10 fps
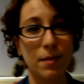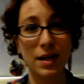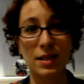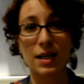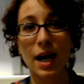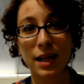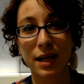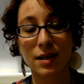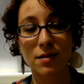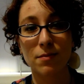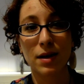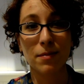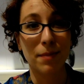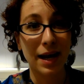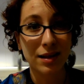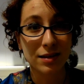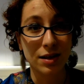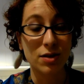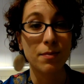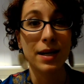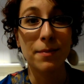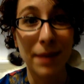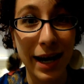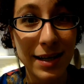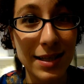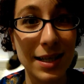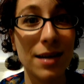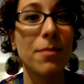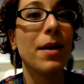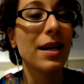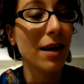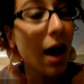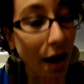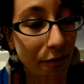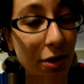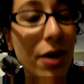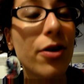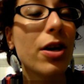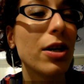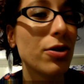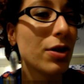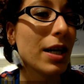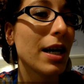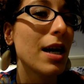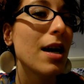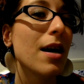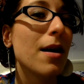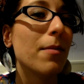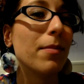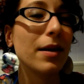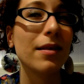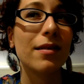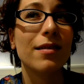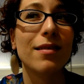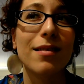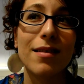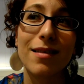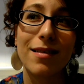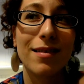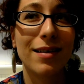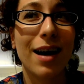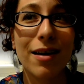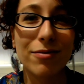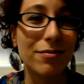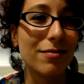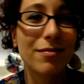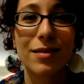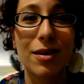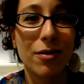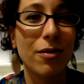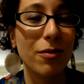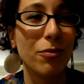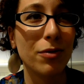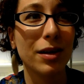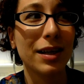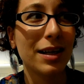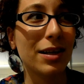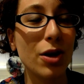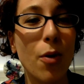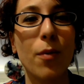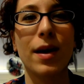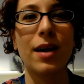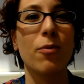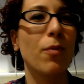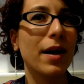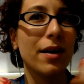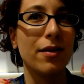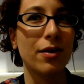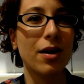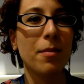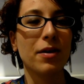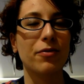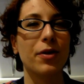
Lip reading: made in Thailand, made in Bangladesh, made in Pakistan, made in every other country, but not really knowing where they're coming